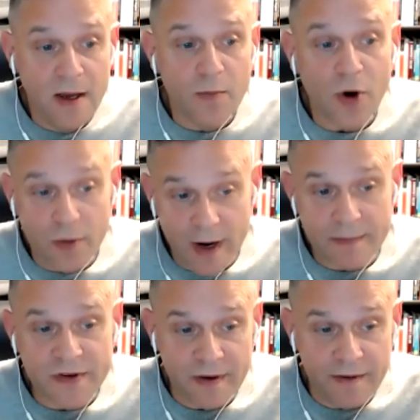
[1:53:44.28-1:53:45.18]

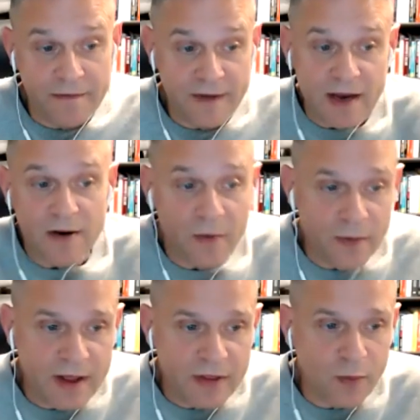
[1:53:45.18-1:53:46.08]
programs fit
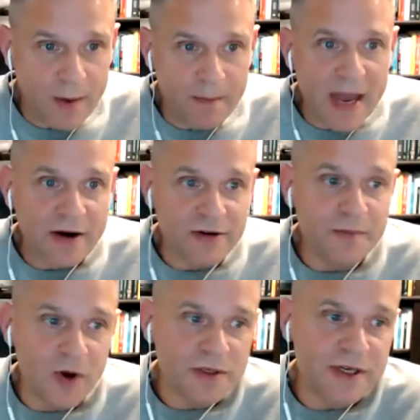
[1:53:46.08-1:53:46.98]
with what matters
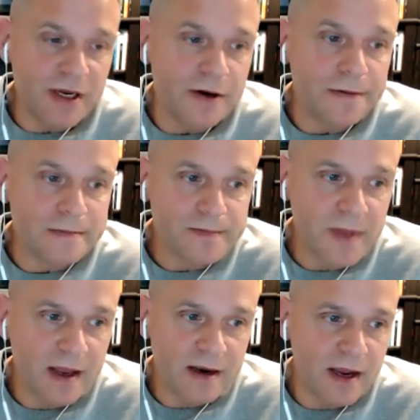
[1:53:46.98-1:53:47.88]
most to you
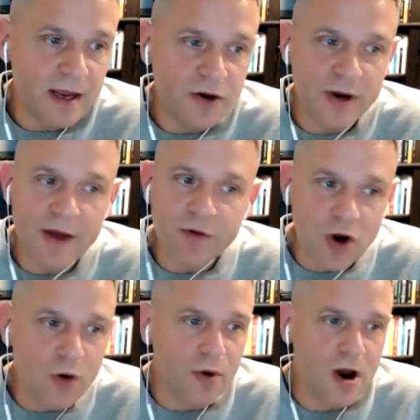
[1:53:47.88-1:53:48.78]
and and you'll never
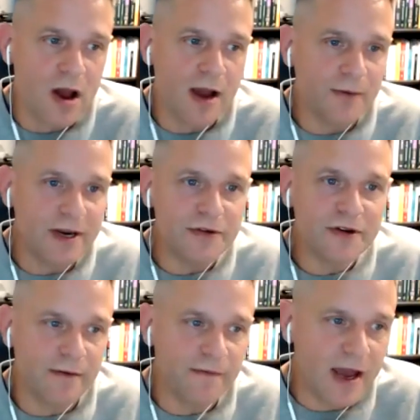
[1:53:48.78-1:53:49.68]
go wrong when you
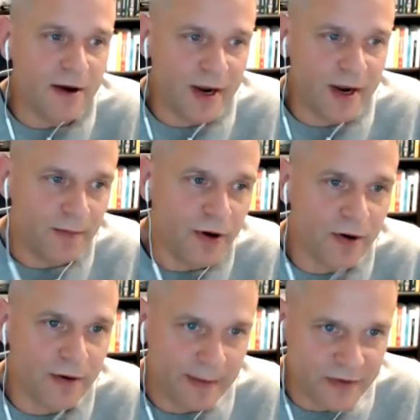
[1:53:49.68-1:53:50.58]
start evaluating
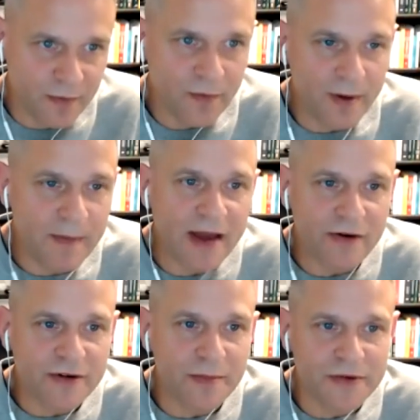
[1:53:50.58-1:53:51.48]
programs on what
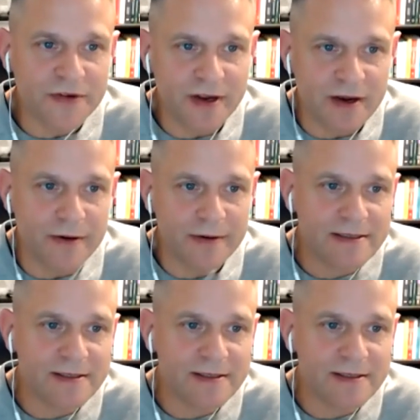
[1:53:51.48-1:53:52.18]
matters most to you